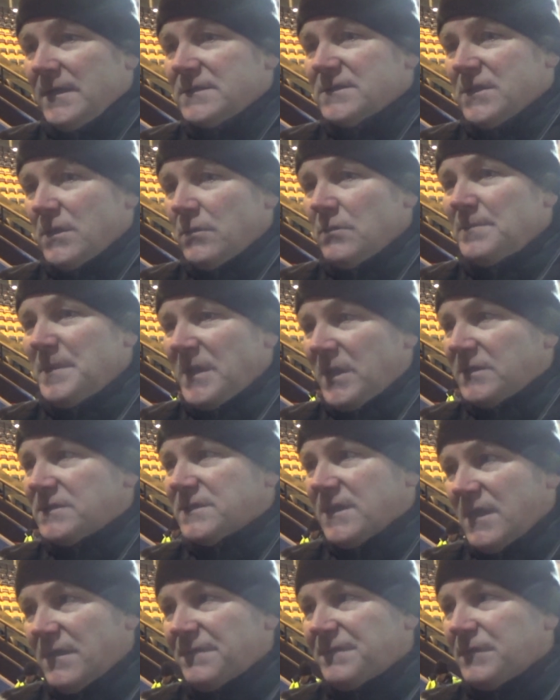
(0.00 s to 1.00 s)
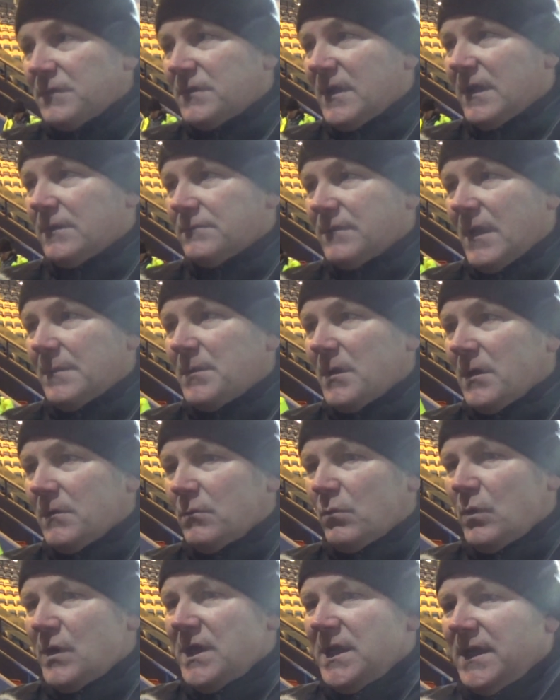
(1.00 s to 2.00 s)
So it'd be nice to get a few down there, but
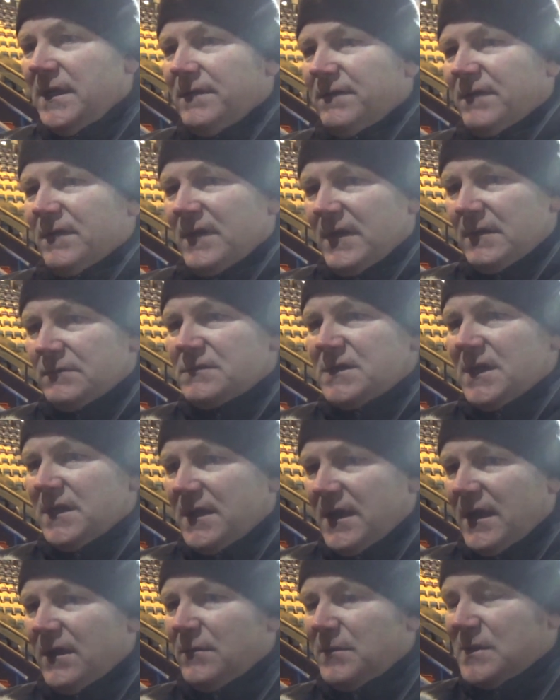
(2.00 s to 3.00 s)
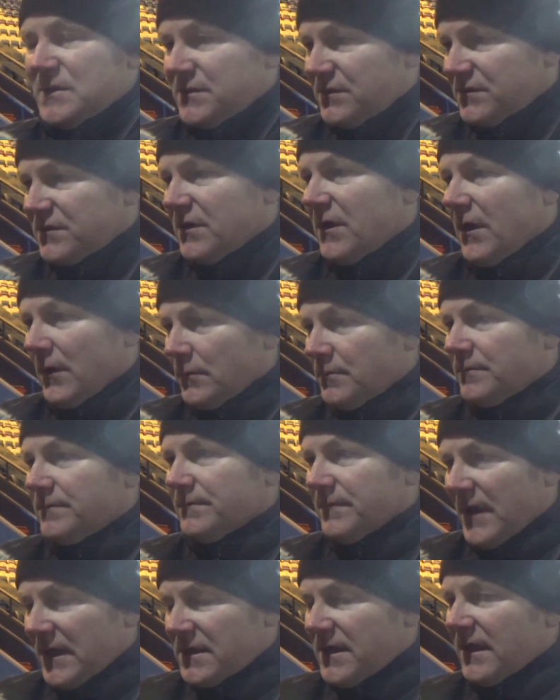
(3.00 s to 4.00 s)
we need to now take care of business at home.
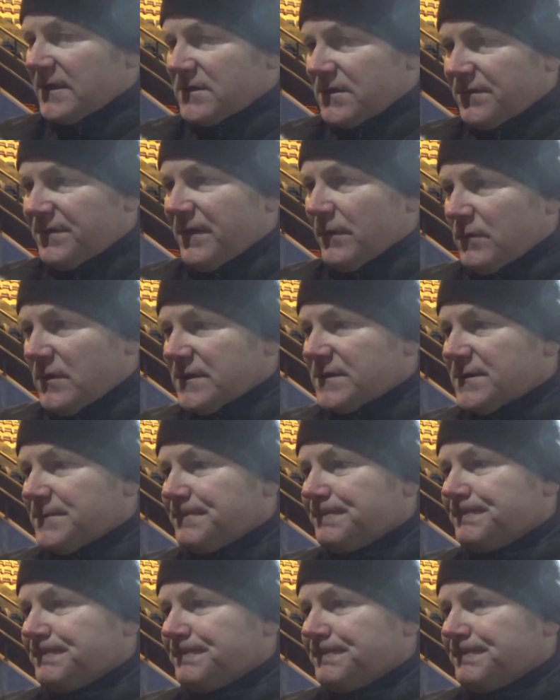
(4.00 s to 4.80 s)
That's the focus.